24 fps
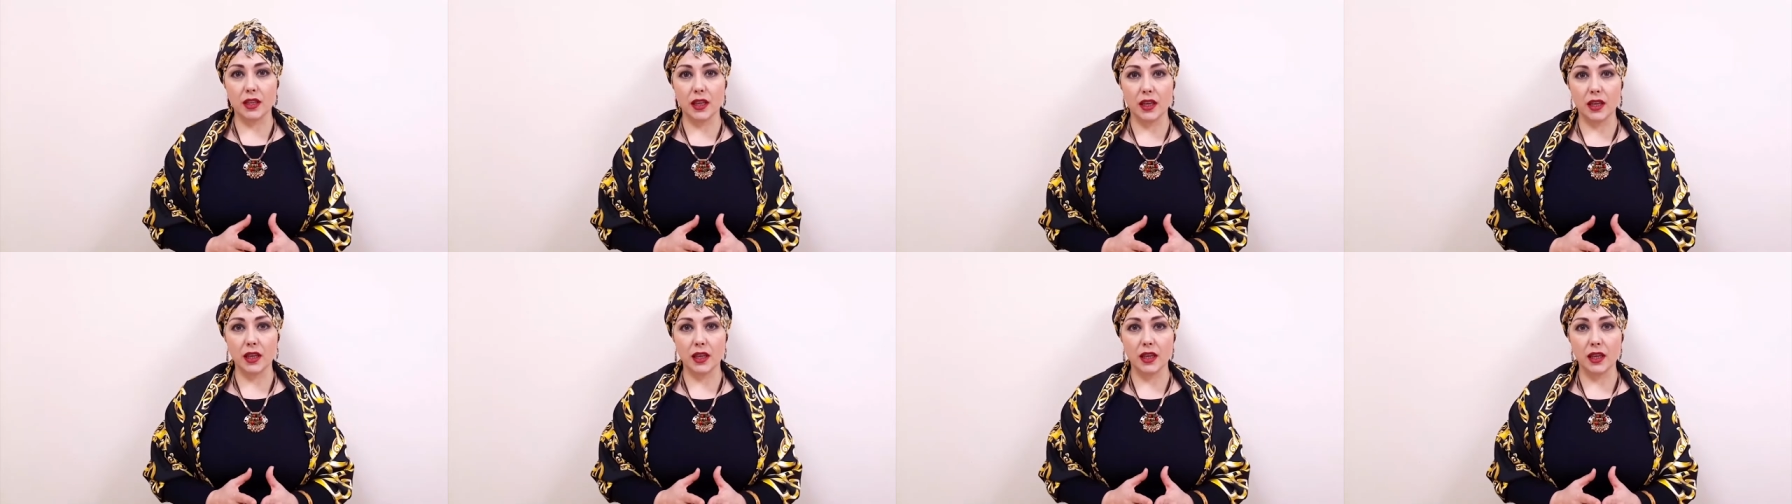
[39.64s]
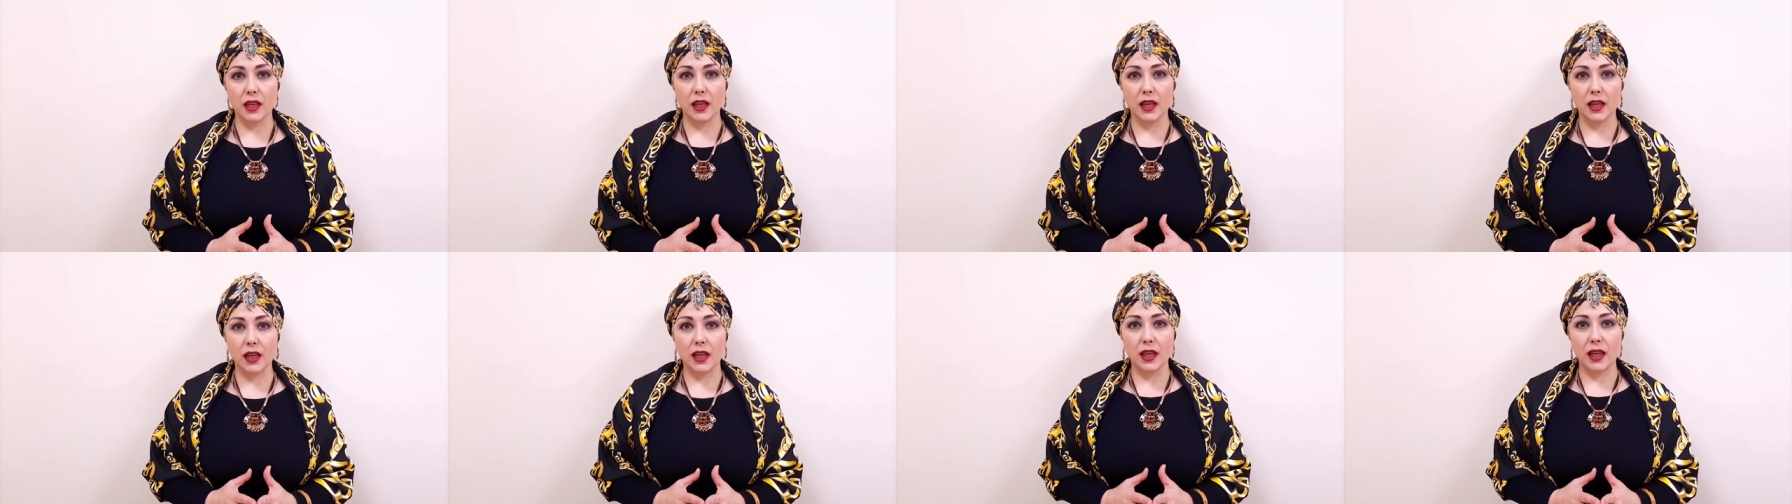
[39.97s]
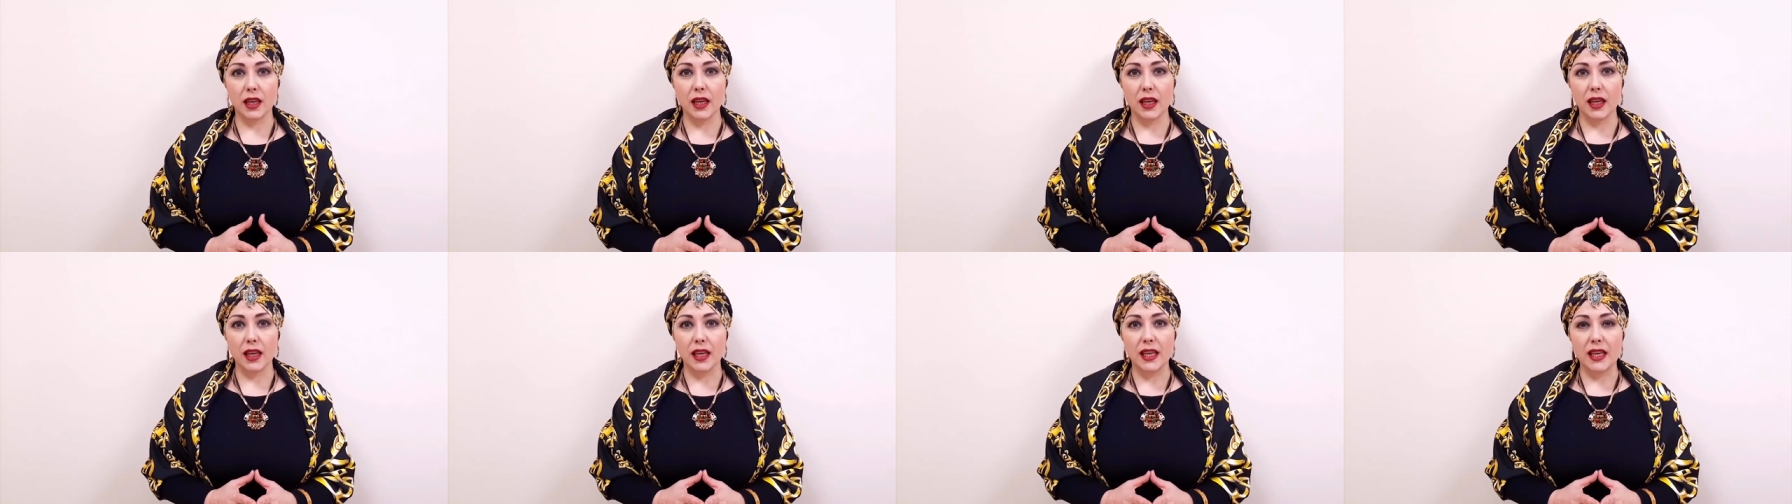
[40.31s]
And if we
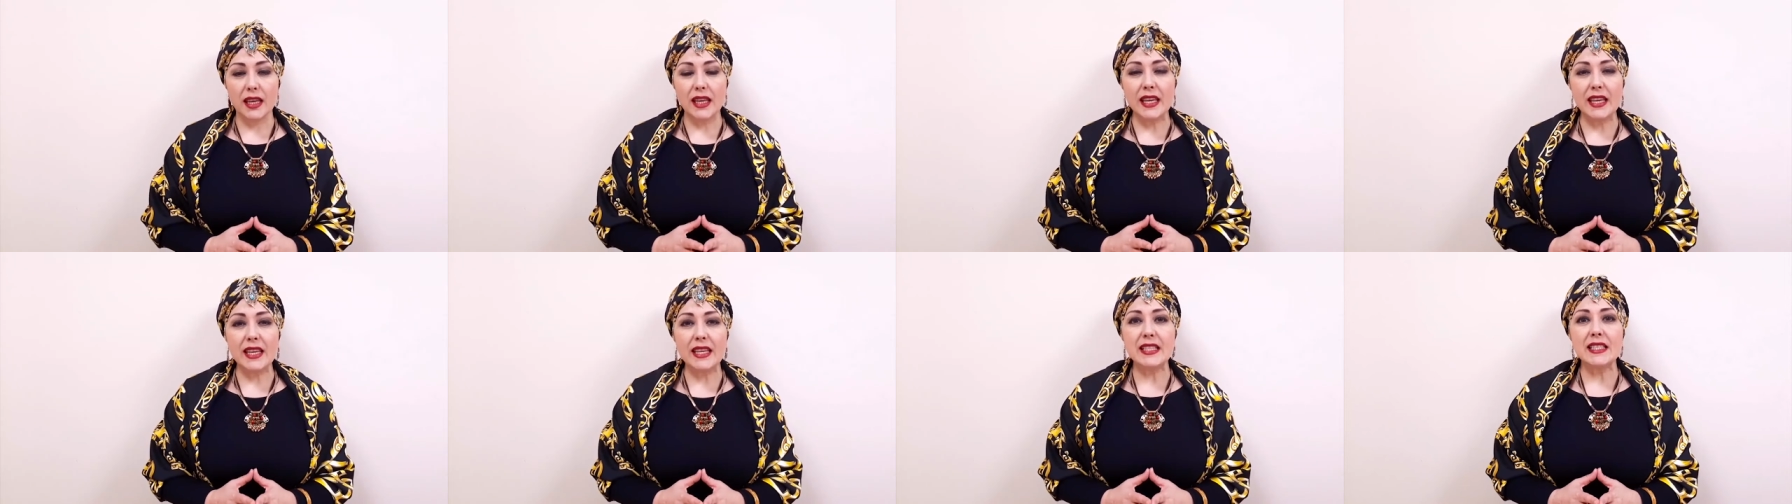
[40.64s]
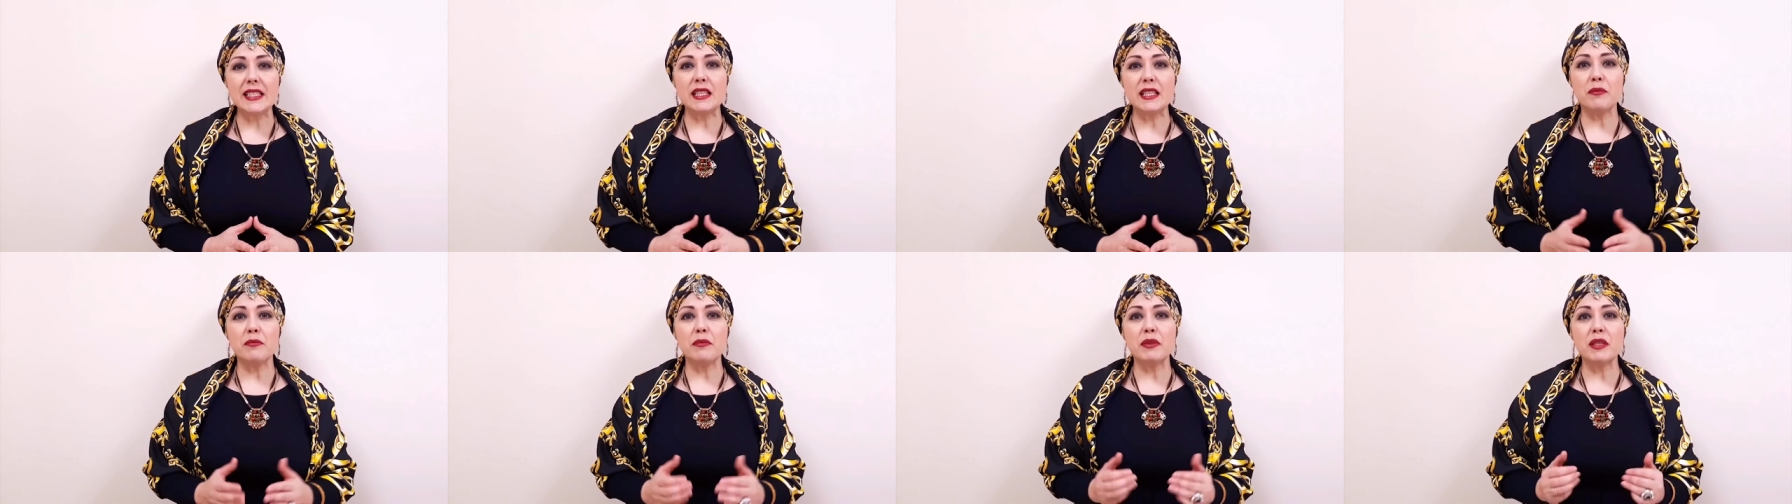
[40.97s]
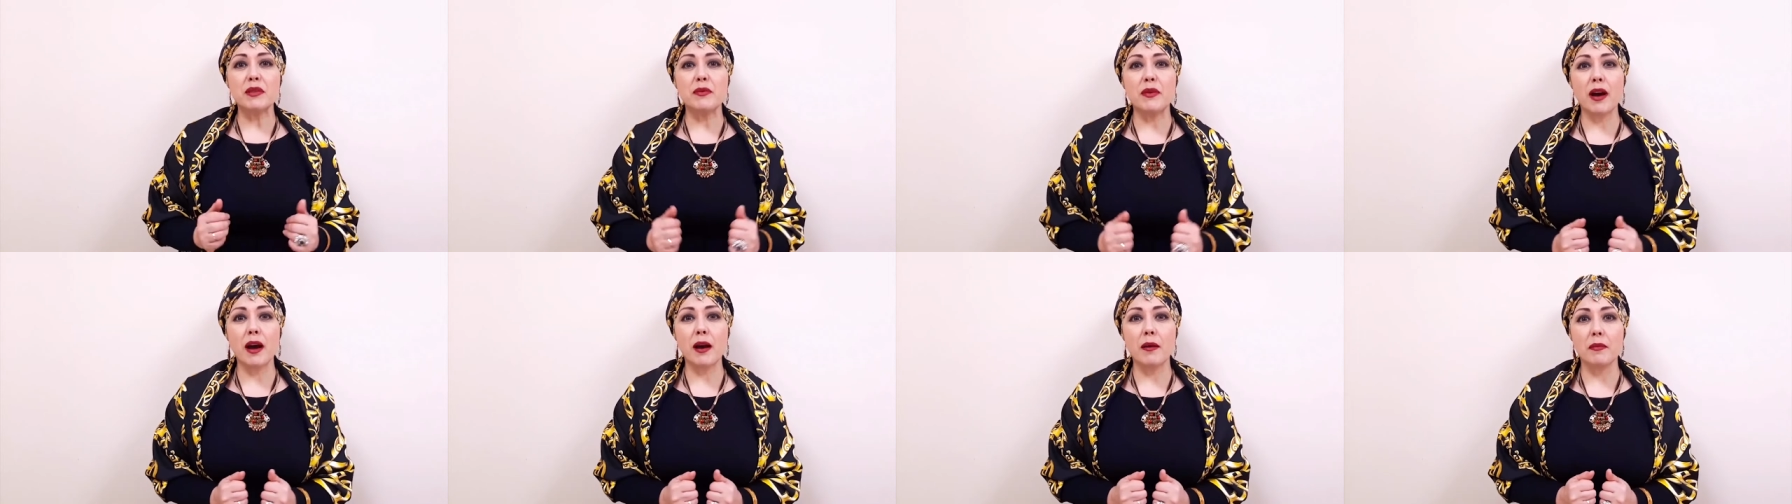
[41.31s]
don't unite
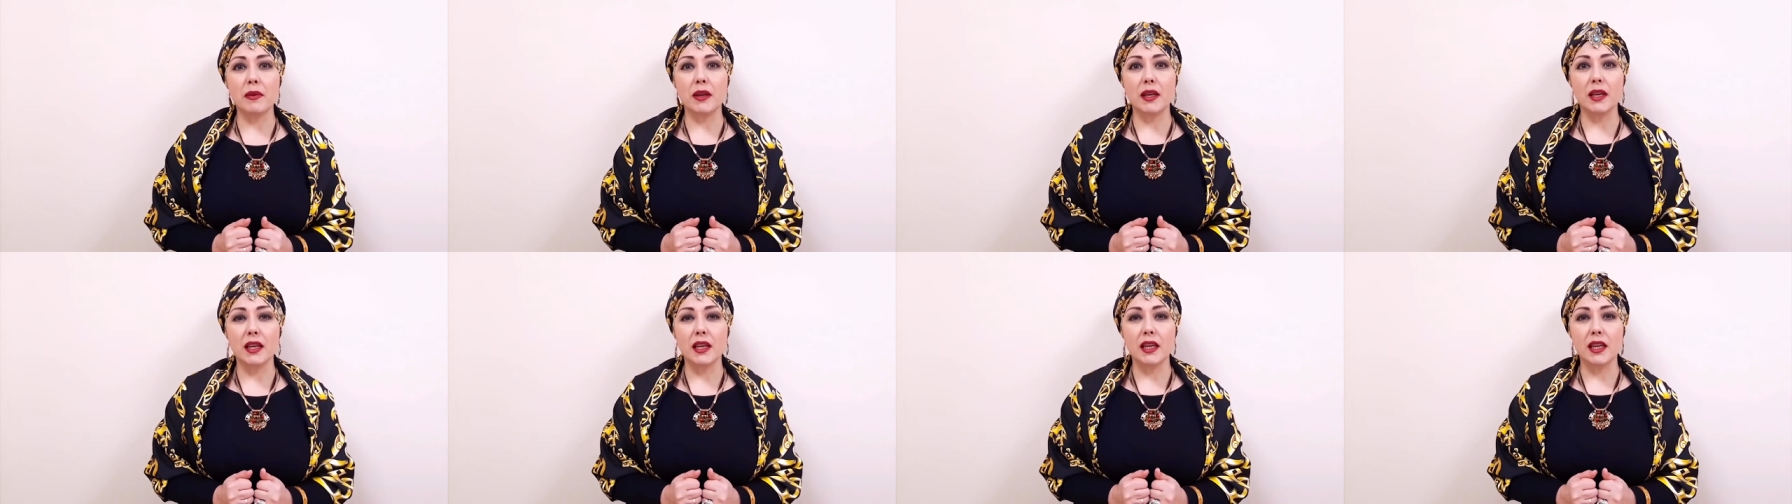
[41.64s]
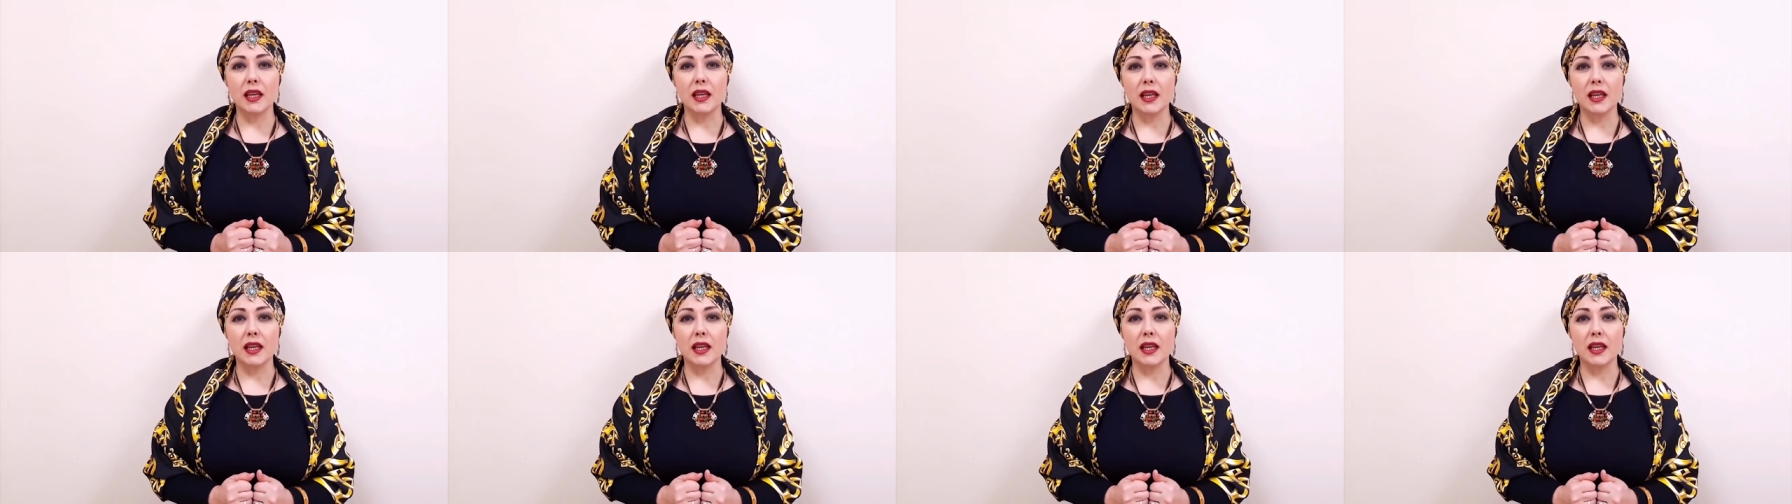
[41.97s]
together,